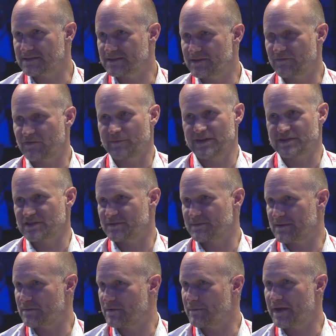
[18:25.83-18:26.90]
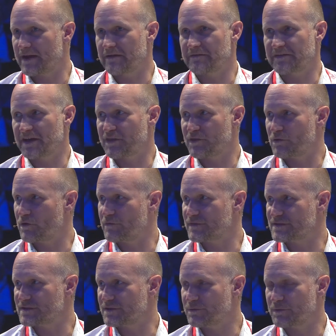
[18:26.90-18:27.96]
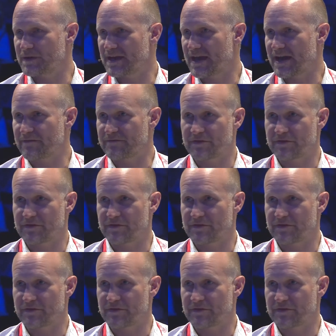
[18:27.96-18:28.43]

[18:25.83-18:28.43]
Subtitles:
information to people about the other offers that we have